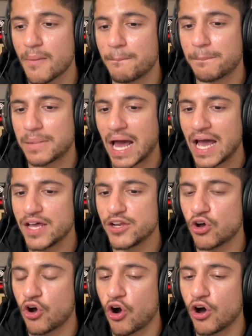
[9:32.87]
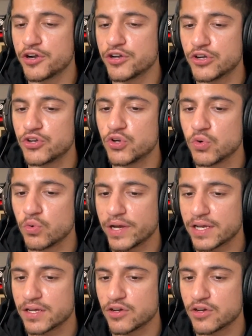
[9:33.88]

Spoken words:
plan on doing